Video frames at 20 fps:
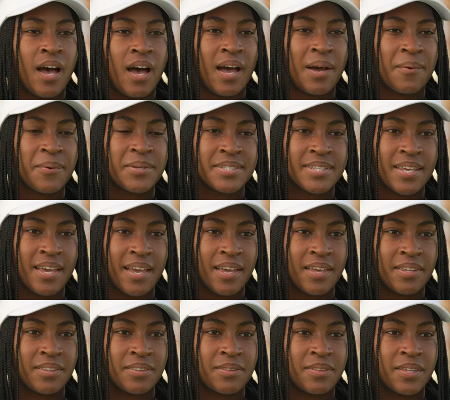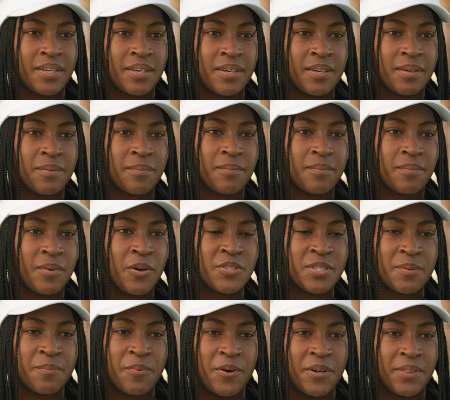I would say the most
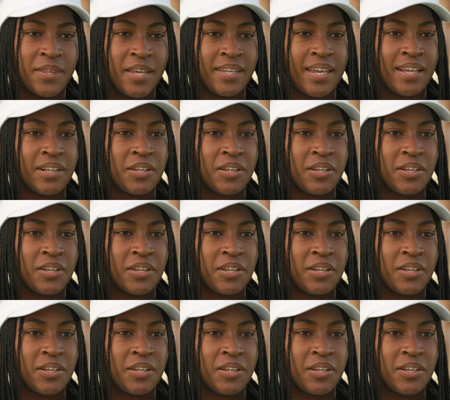important thing that I